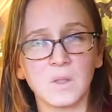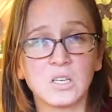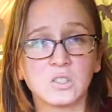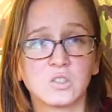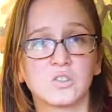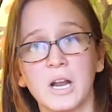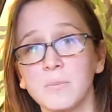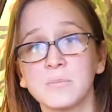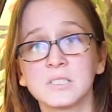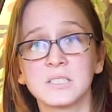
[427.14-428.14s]

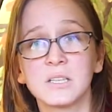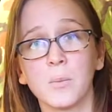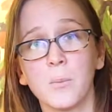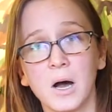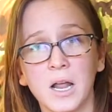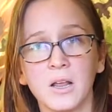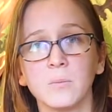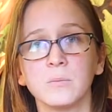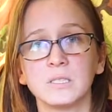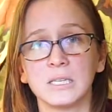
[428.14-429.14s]
stripes to the
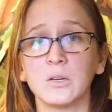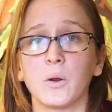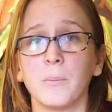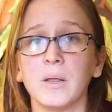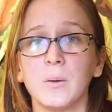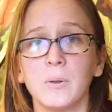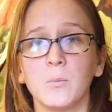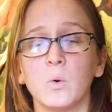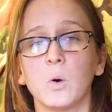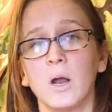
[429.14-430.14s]
bottom to grip it a bit
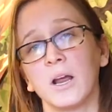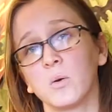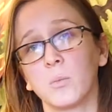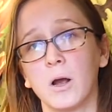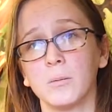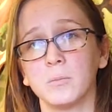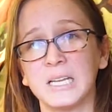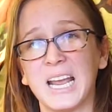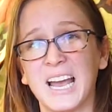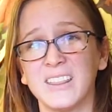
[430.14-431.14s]
more. I could
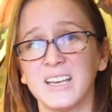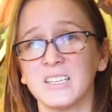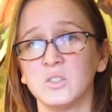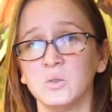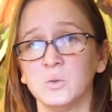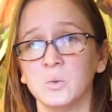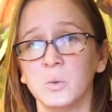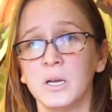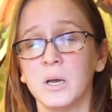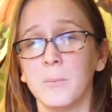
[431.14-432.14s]
probably add that to
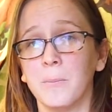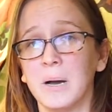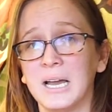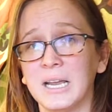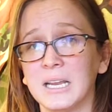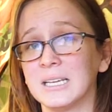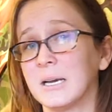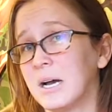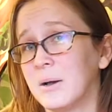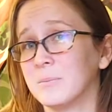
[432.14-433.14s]
my
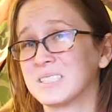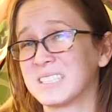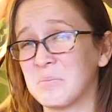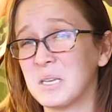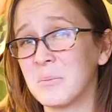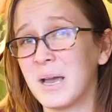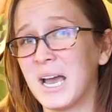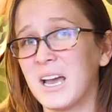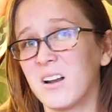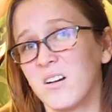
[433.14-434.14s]
sleeping
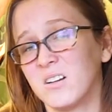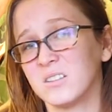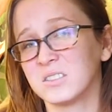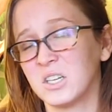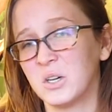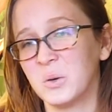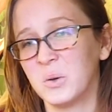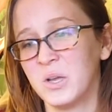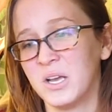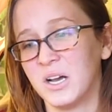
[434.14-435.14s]
pad also,
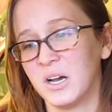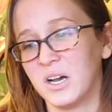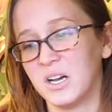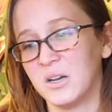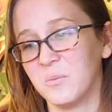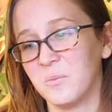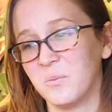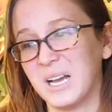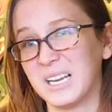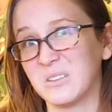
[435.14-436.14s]

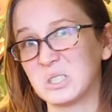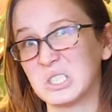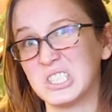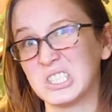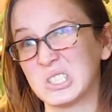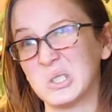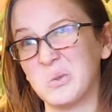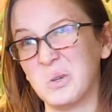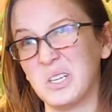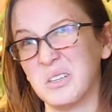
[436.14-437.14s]
but I usually just don't
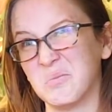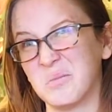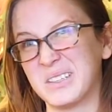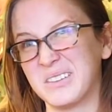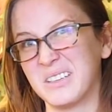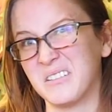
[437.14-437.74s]
worry about it.